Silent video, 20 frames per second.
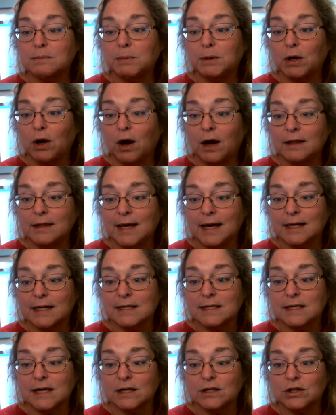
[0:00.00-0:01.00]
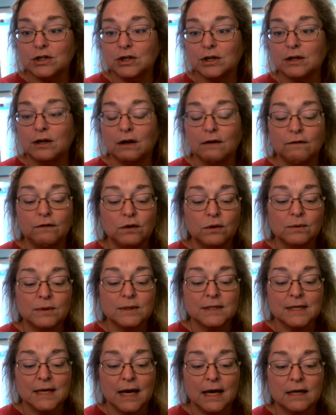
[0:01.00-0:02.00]
beyond that intention. If you
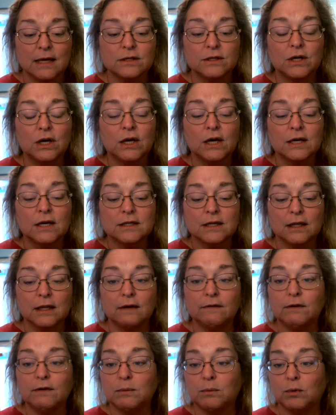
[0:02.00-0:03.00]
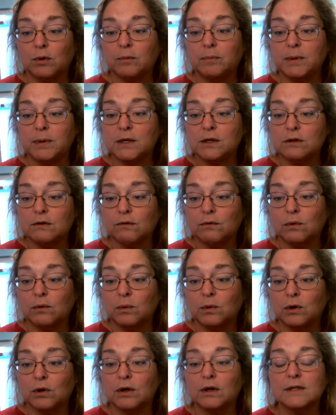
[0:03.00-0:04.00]
intend to live in a more peaceful
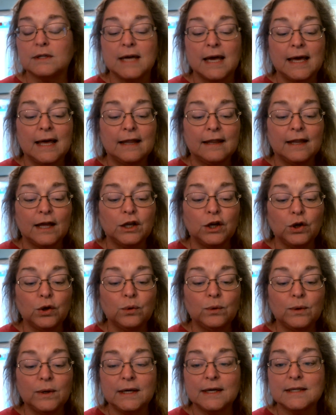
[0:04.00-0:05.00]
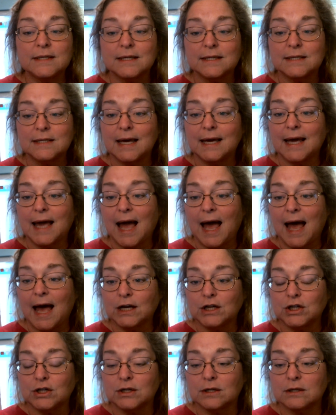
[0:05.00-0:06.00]
world, then you need to take
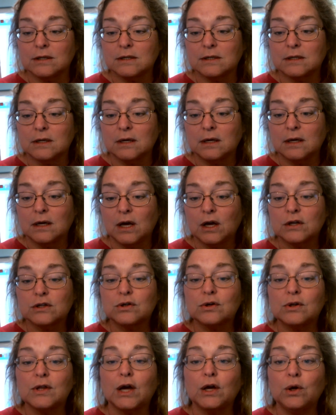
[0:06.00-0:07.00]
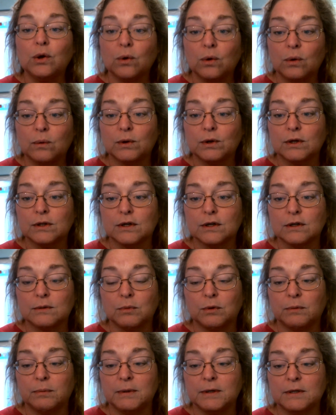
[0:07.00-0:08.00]
actions so that your world is
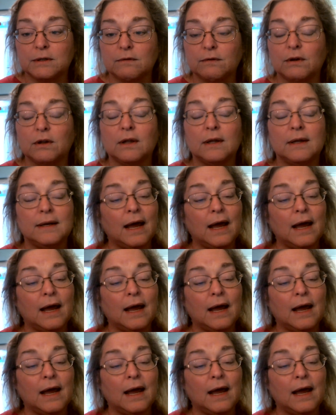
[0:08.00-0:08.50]
more peaceful.